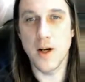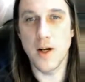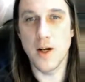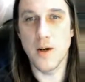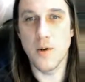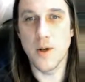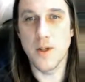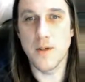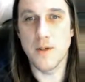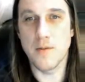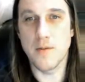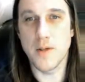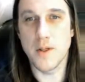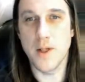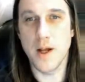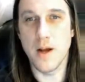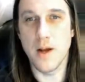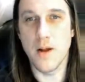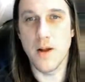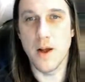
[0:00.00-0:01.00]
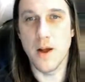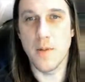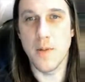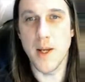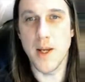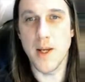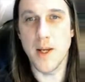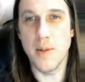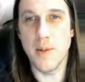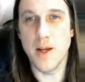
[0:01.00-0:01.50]
coins for sale on
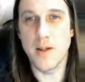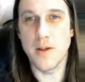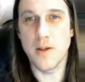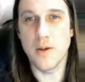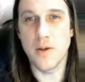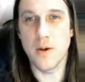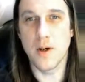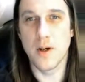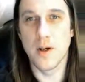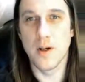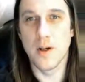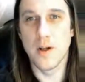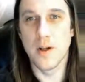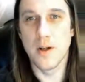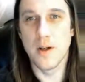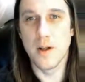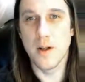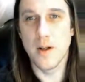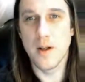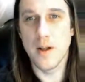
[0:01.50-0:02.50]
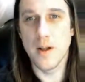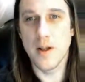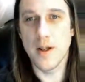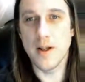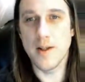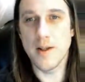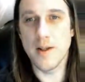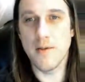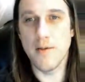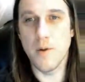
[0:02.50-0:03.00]
my eBay store.
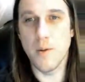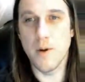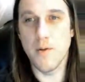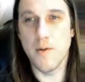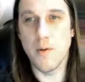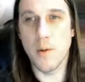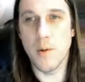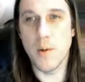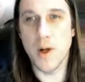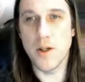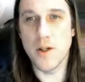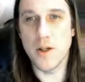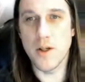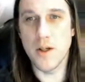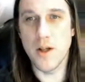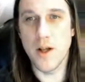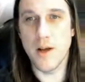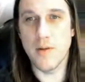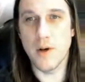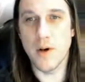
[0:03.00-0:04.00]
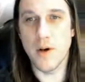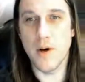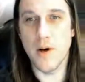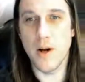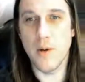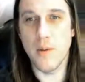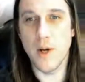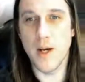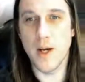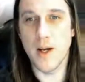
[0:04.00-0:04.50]
Thanks everyone for watching. Have a
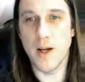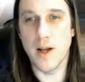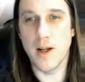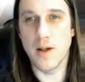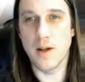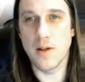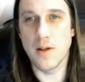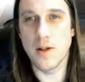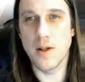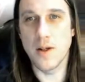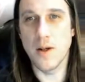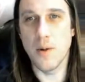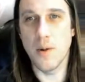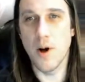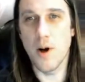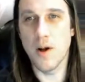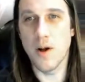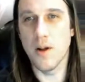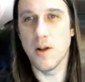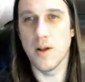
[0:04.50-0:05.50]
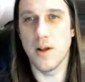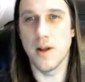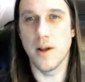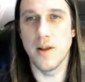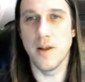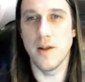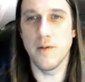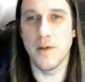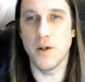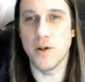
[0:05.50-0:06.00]
great week, and I'll see you all
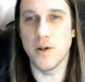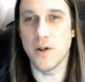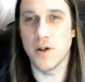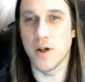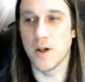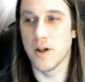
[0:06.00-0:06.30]
in the future.